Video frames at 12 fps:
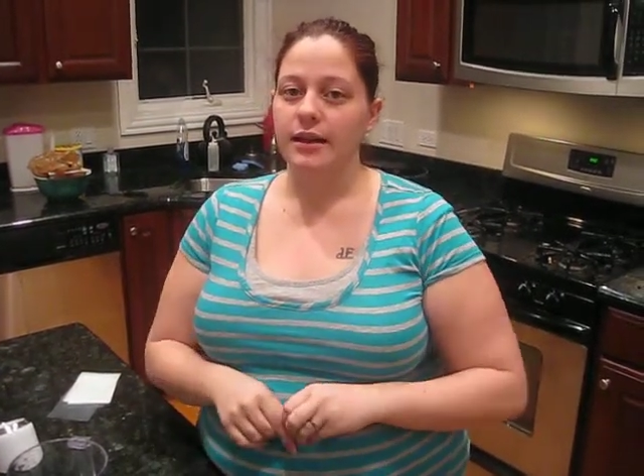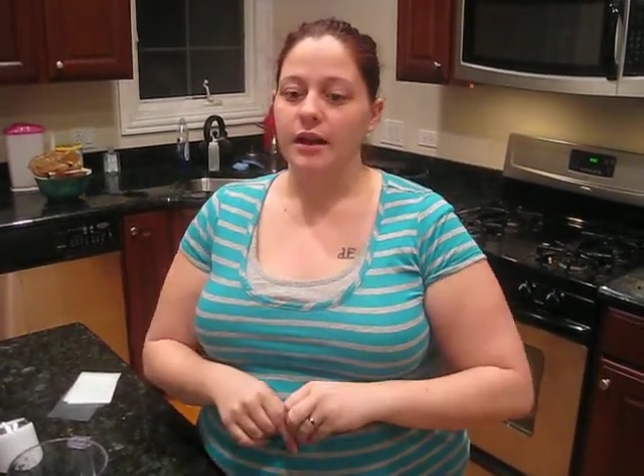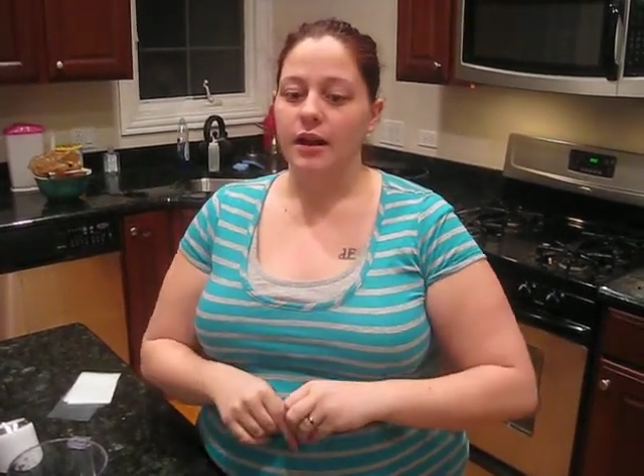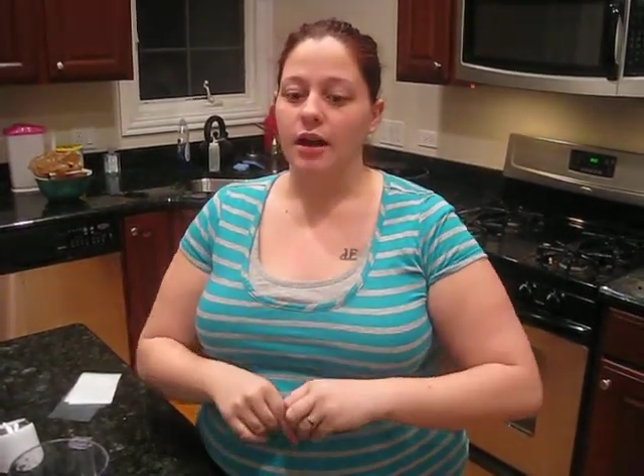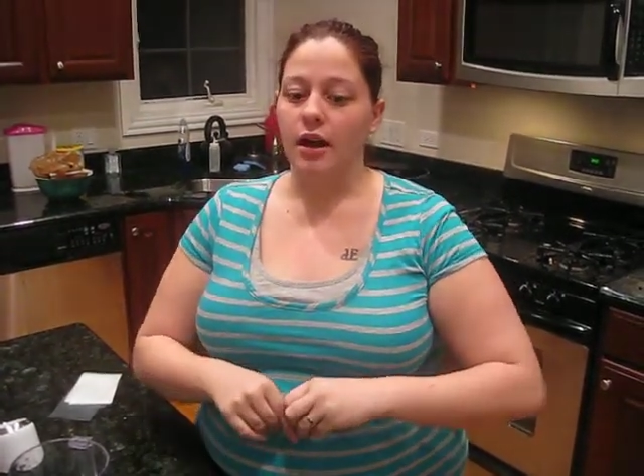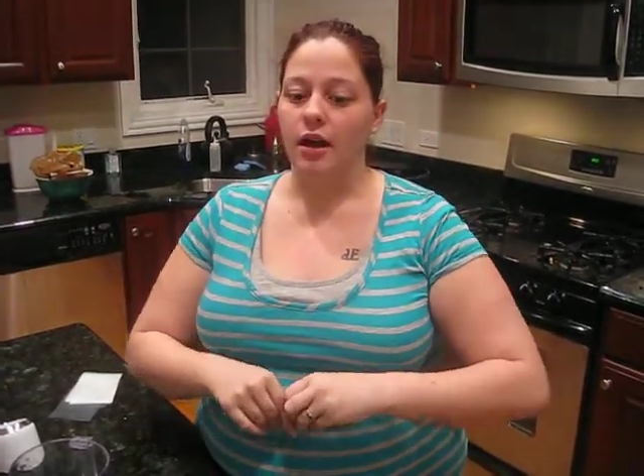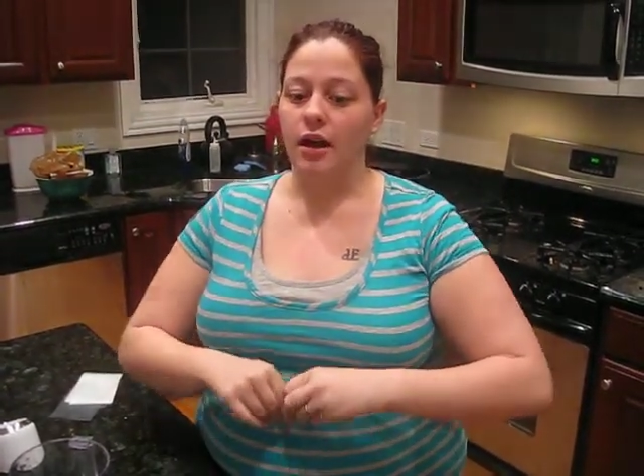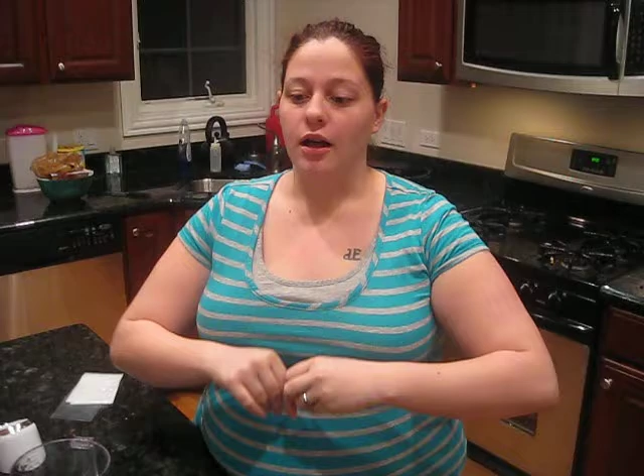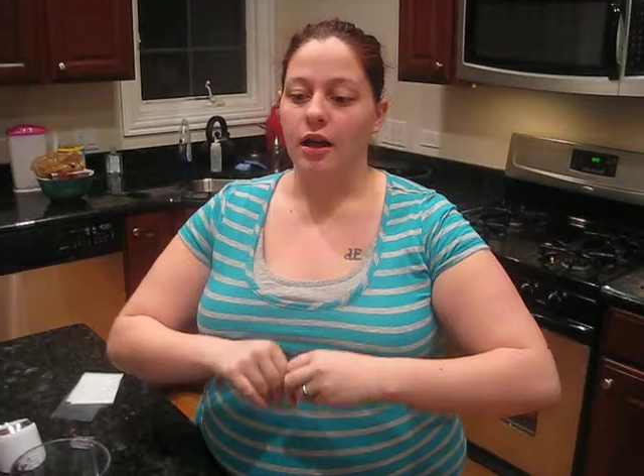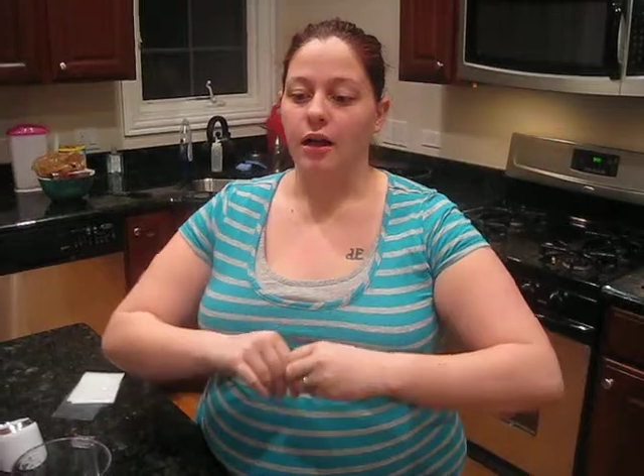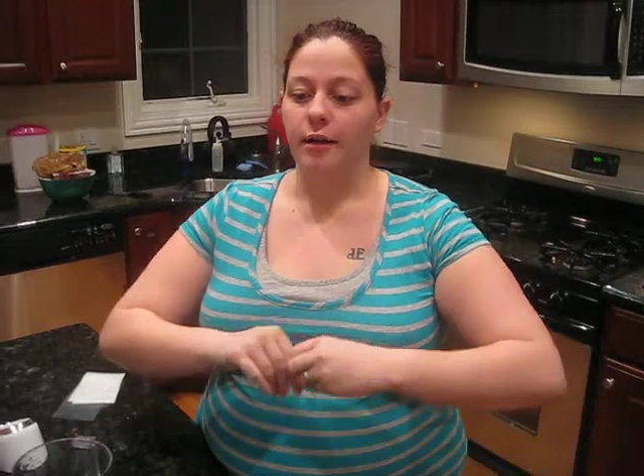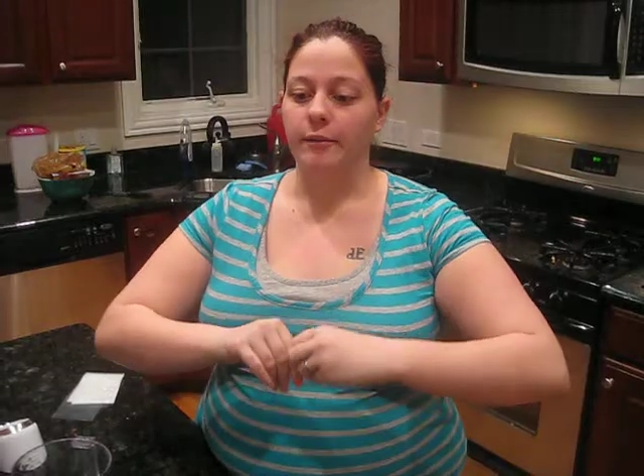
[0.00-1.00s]

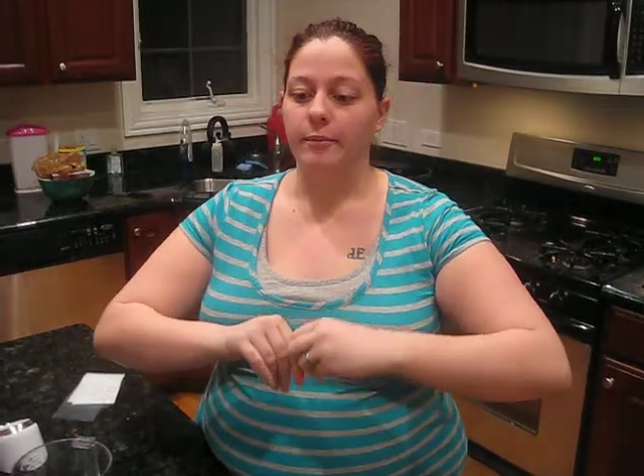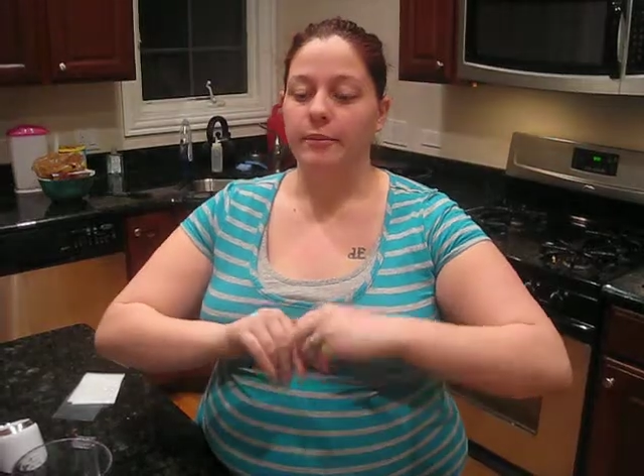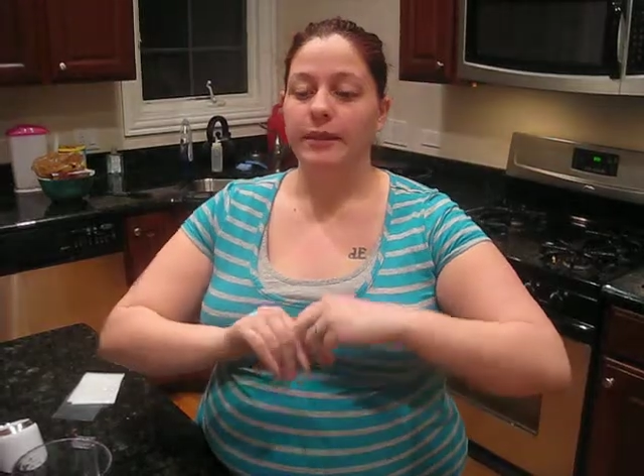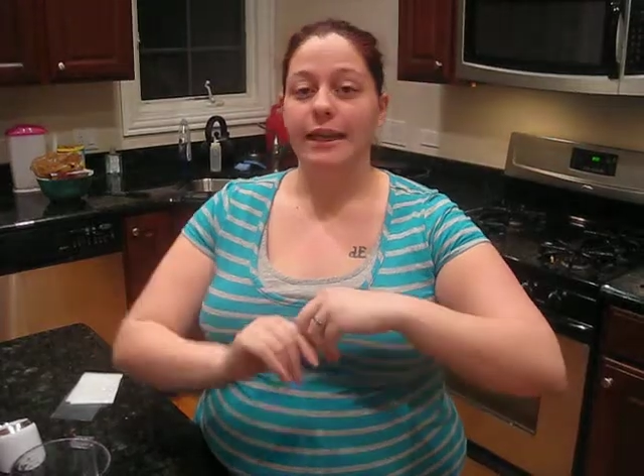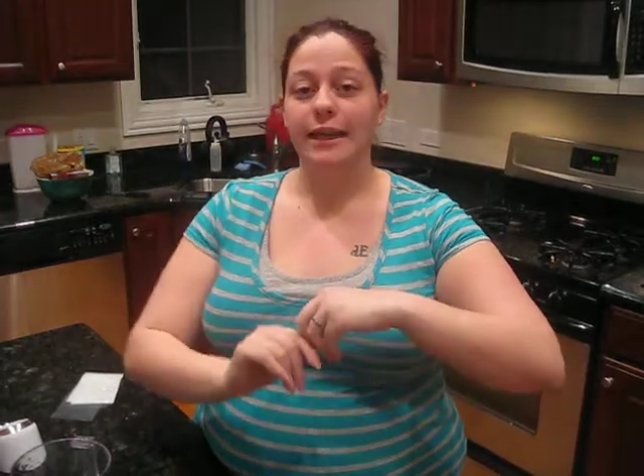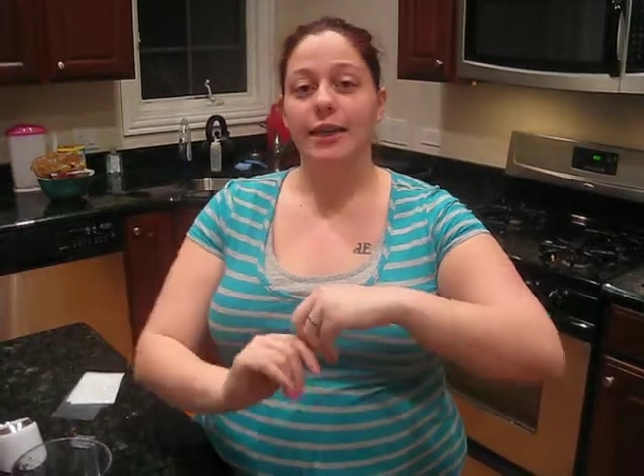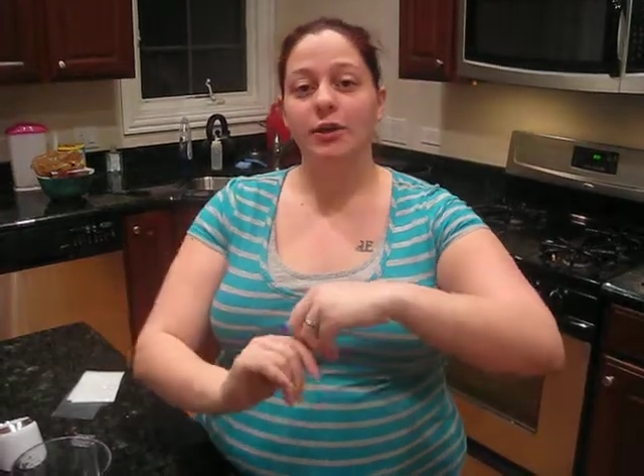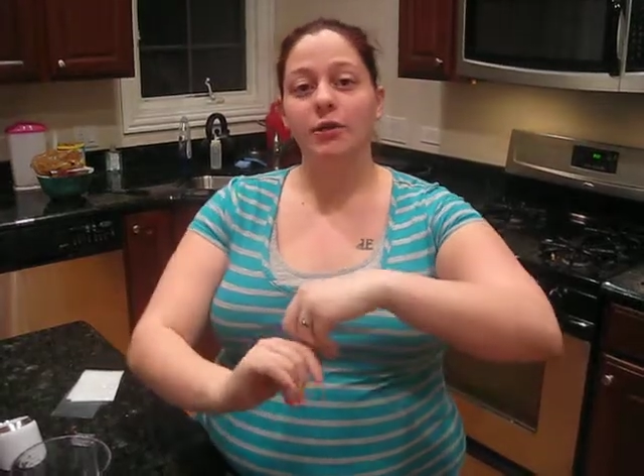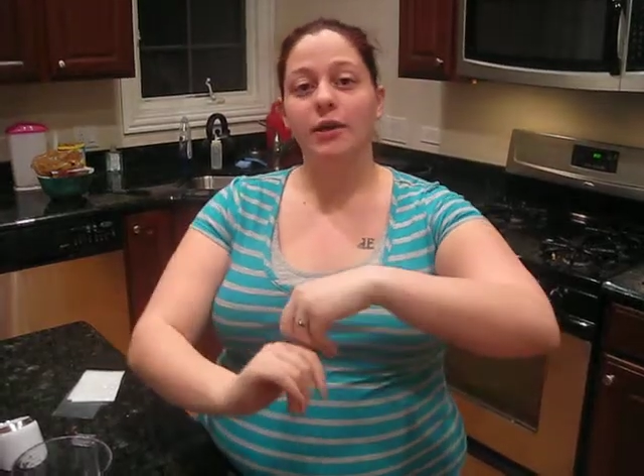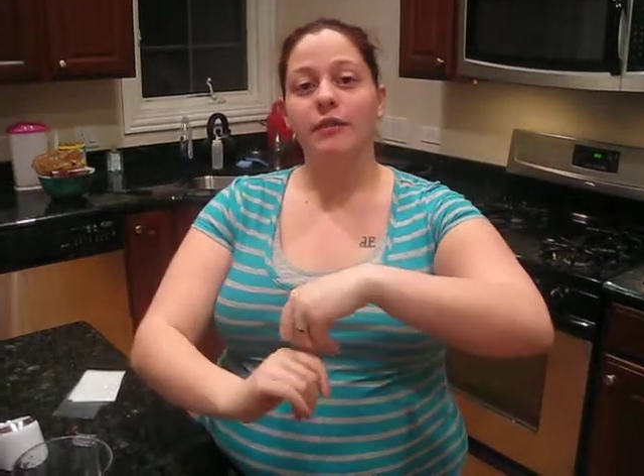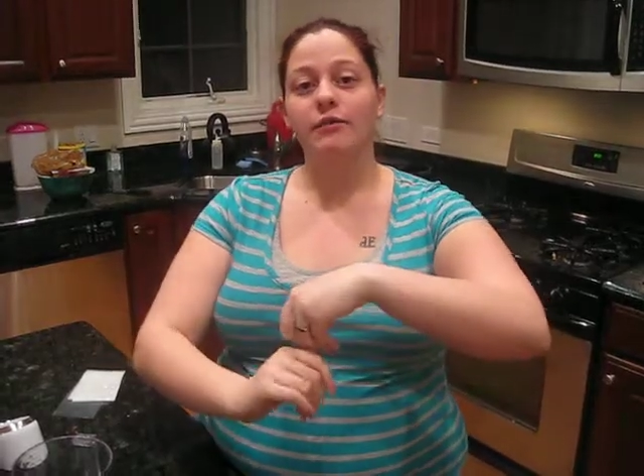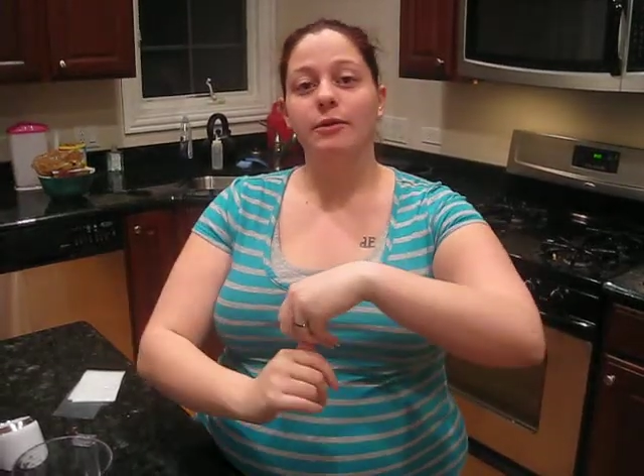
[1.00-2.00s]
Thank you
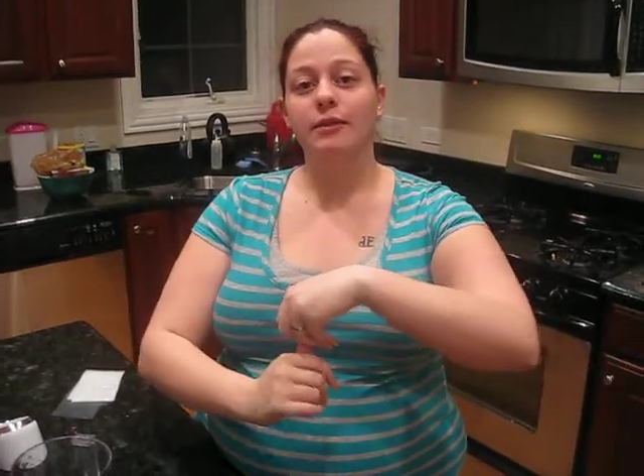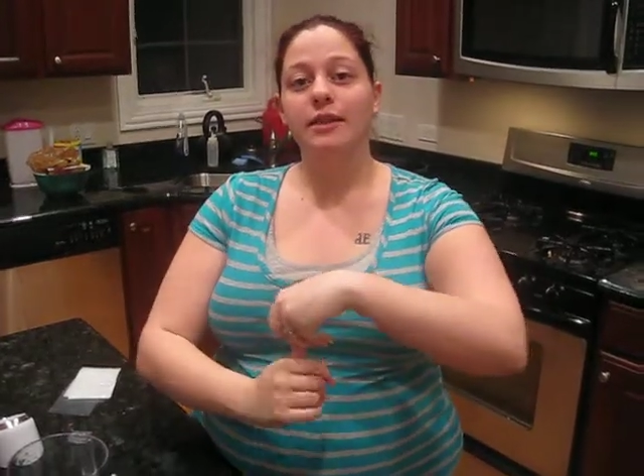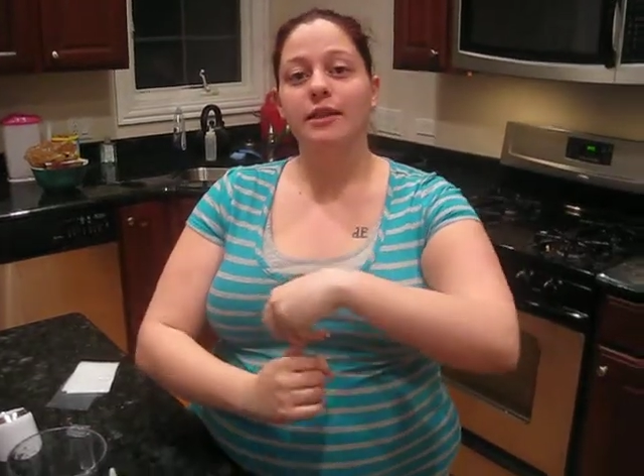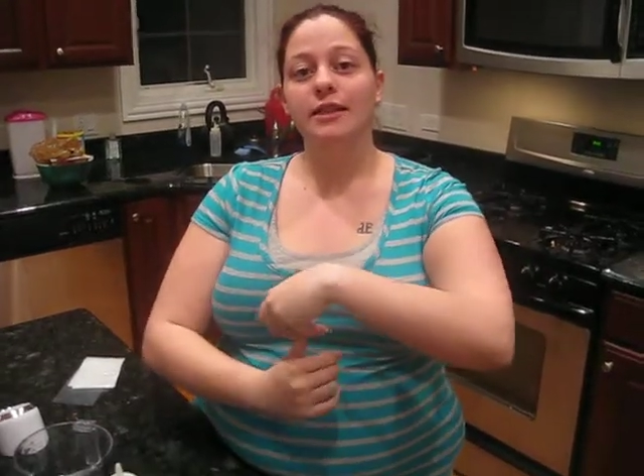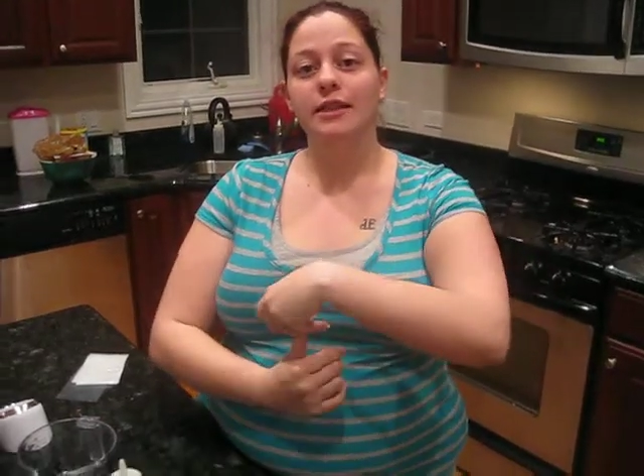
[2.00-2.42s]
everyone,